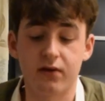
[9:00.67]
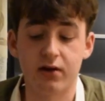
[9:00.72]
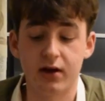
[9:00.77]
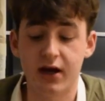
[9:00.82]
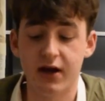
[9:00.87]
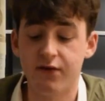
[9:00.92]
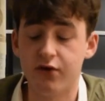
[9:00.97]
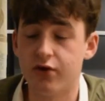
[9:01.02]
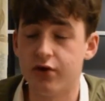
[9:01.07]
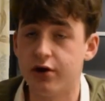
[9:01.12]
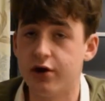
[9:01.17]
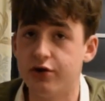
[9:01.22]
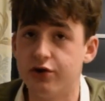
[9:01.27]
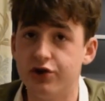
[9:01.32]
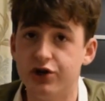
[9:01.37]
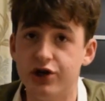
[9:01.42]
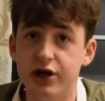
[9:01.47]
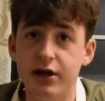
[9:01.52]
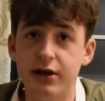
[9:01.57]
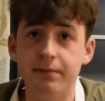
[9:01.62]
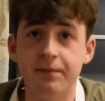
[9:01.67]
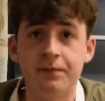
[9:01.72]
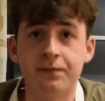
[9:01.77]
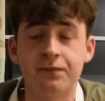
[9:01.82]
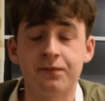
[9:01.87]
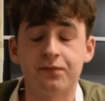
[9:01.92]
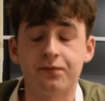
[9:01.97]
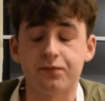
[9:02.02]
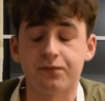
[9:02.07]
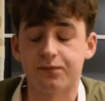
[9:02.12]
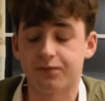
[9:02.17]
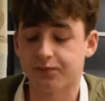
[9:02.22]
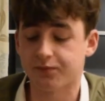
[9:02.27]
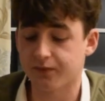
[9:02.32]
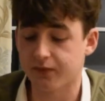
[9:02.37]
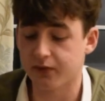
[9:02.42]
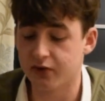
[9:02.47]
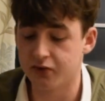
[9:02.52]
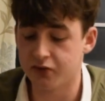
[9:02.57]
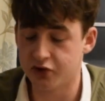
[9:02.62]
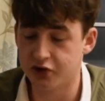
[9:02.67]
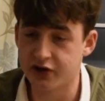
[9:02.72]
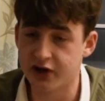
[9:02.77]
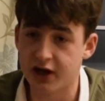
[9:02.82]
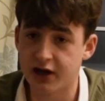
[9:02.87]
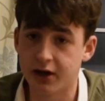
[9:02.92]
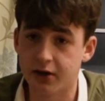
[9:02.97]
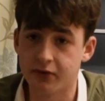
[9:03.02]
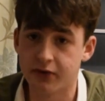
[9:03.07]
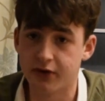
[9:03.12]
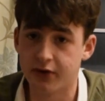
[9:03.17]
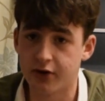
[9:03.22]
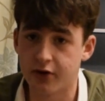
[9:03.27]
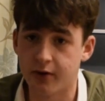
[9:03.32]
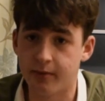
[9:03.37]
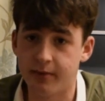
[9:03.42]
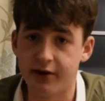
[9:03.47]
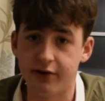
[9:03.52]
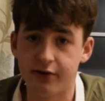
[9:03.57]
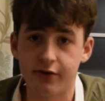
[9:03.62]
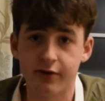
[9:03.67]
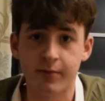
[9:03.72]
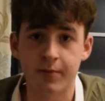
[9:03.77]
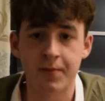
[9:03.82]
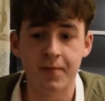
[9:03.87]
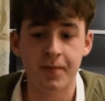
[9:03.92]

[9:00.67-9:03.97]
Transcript: if you're an OG, just head down to the comments